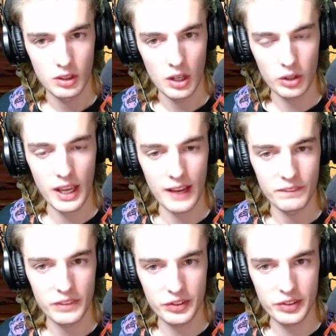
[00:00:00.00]
Okay,
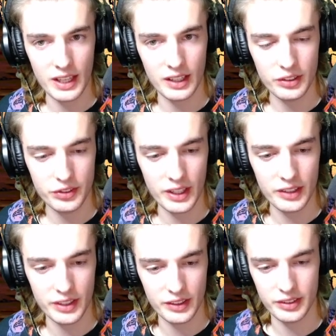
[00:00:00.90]
sick. I'm
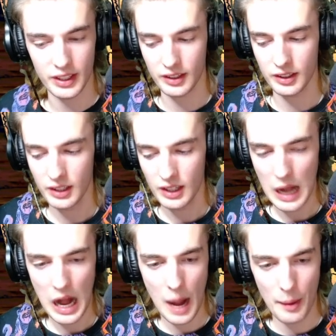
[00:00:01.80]

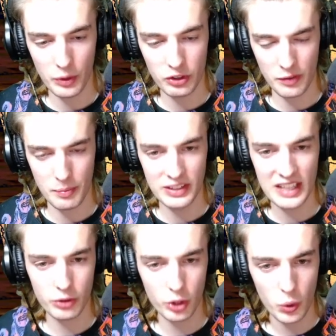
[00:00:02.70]
gonna reach out for my deck
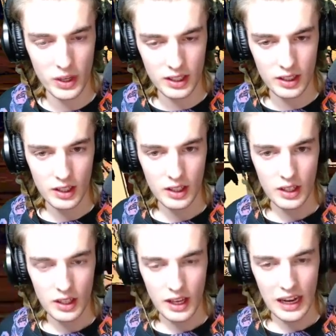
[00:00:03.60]
real quick.
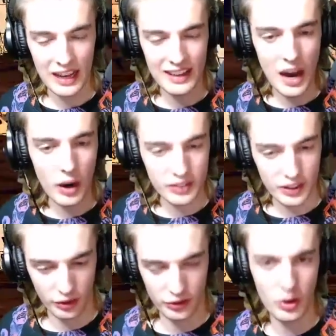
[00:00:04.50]
And now it's his
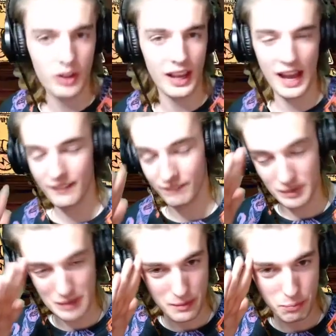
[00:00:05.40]
turn. So, okay,
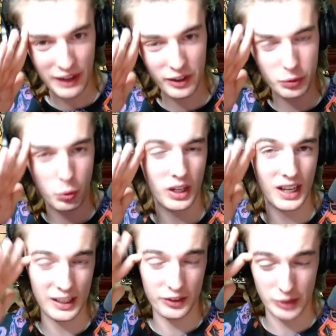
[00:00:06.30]
my brain was working in
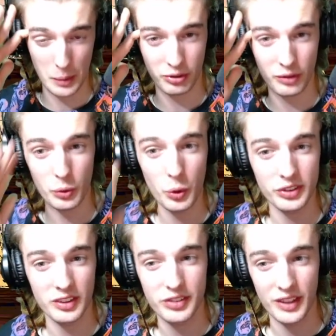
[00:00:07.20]
Inscryption rules and
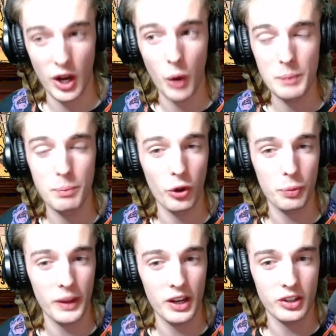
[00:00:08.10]
saying that, oh, we both
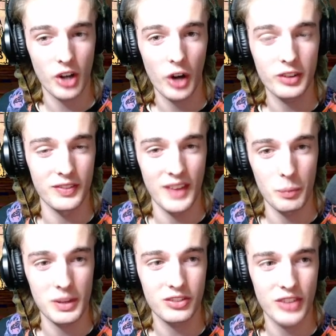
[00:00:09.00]
play our cards and then we
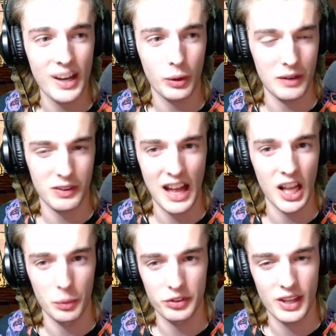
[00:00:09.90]
attack, whatever the hell it
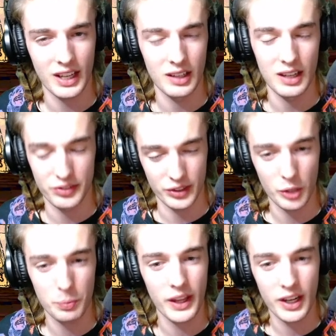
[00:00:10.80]
was like in single
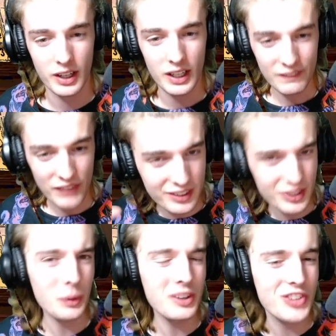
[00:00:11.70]
player. It's a
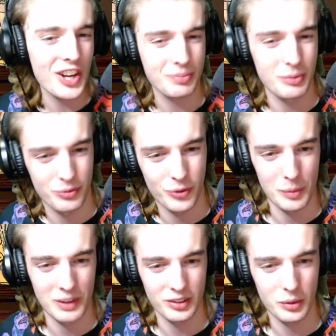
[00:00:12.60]
new adjustment for me.
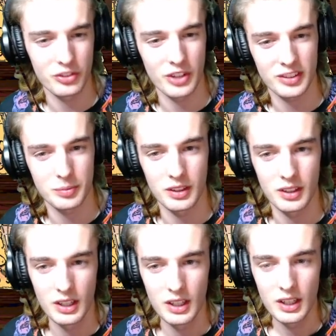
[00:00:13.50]

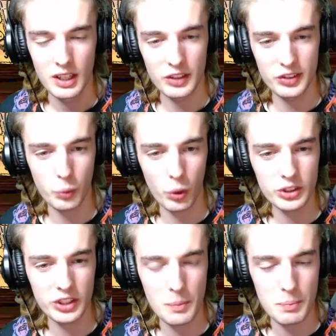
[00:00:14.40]
He squirreled
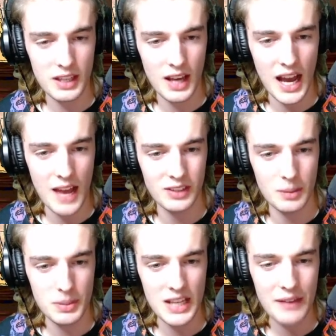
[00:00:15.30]
into Beehive, and the
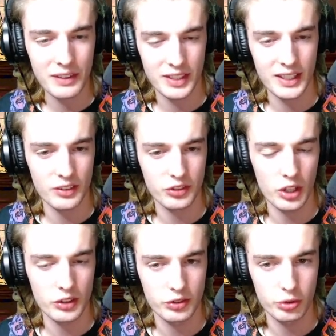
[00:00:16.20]
Beehive gets hit. It
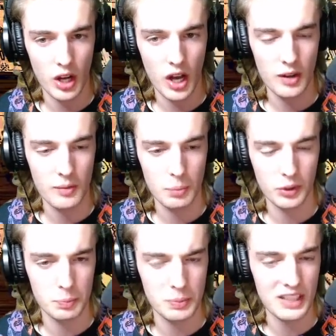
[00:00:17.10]
does draw, puts
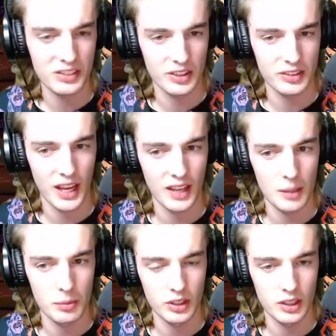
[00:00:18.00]
bees in his hand, I
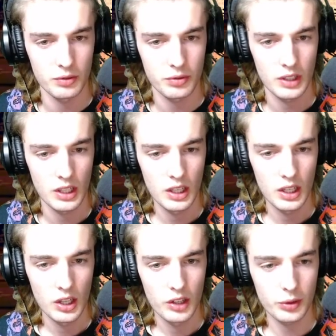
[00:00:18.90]
believe.
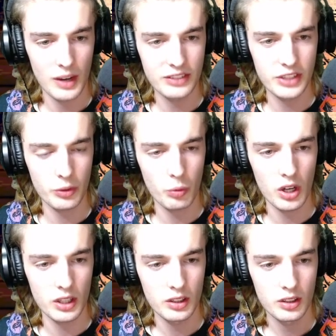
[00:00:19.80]
So I take
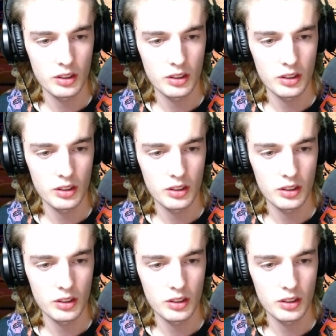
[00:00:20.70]
1.